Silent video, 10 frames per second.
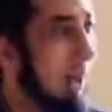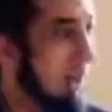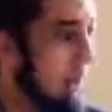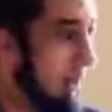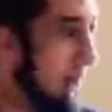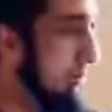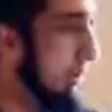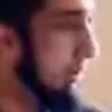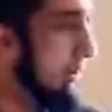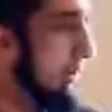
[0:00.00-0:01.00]

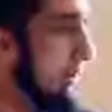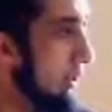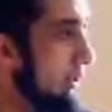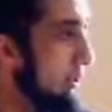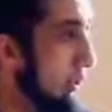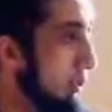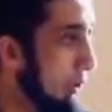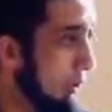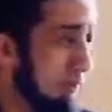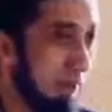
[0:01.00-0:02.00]
Economically,
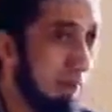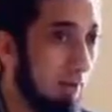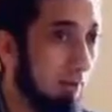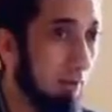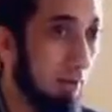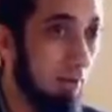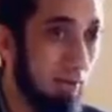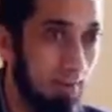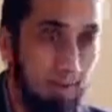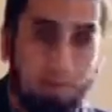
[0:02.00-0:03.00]
socially,
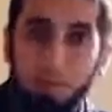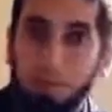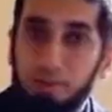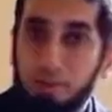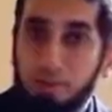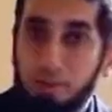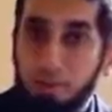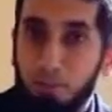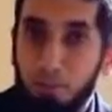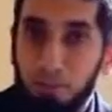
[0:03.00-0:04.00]
morally,
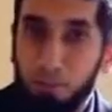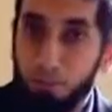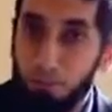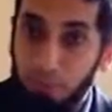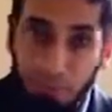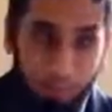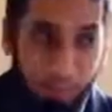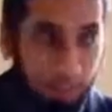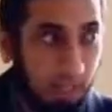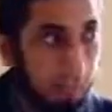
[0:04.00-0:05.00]
when they
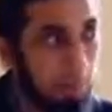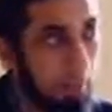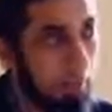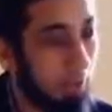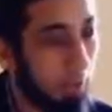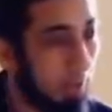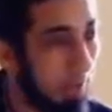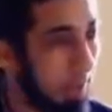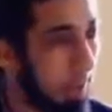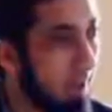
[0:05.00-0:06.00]
wake up, when they go to
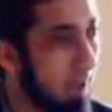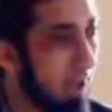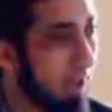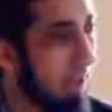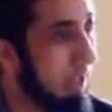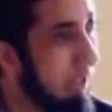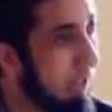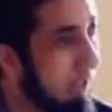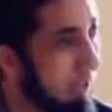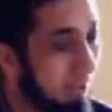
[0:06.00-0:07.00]
sleep, what they
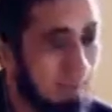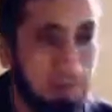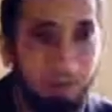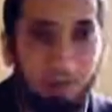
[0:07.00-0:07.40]
eat,